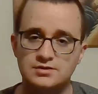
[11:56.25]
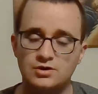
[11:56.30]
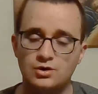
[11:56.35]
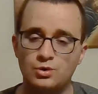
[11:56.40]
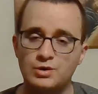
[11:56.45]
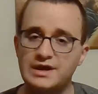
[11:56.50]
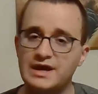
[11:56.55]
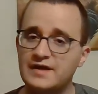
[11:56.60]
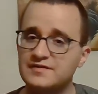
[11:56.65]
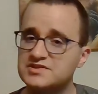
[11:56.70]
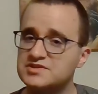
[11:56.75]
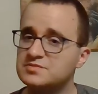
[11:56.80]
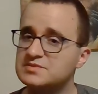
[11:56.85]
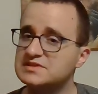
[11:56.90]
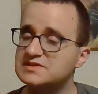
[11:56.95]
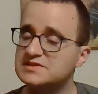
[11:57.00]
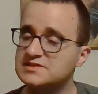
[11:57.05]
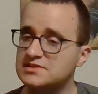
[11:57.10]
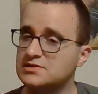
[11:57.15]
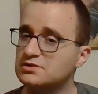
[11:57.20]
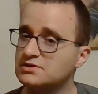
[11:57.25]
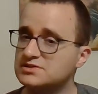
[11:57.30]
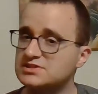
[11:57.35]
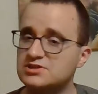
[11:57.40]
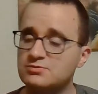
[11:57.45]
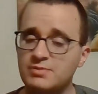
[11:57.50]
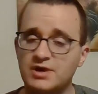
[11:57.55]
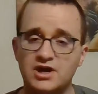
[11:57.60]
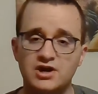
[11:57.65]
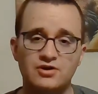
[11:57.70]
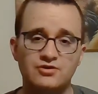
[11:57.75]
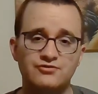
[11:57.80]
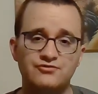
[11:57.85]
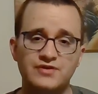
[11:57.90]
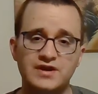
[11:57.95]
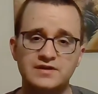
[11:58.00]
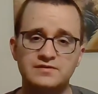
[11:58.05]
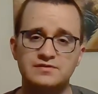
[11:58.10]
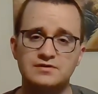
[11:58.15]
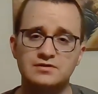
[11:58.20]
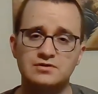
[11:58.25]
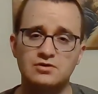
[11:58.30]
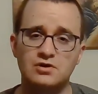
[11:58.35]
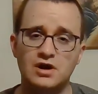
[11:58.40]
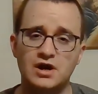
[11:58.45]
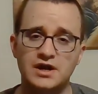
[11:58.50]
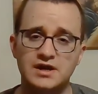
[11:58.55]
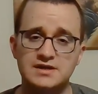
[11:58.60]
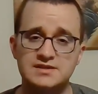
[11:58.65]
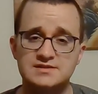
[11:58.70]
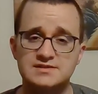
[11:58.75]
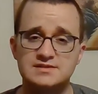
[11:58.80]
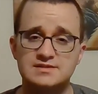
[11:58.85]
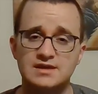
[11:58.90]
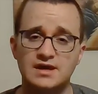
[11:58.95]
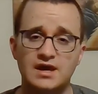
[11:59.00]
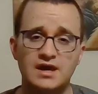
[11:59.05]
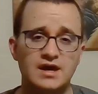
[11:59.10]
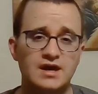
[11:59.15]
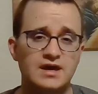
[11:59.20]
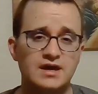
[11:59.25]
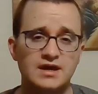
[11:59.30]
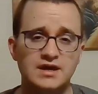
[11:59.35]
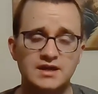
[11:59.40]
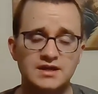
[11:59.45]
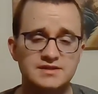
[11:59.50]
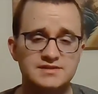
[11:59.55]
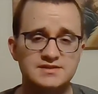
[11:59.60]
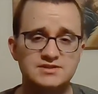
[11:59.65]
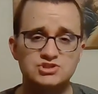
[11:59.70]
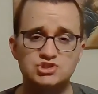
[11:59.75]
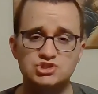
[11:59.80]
We have to be serious about our faith in Christ. It isn't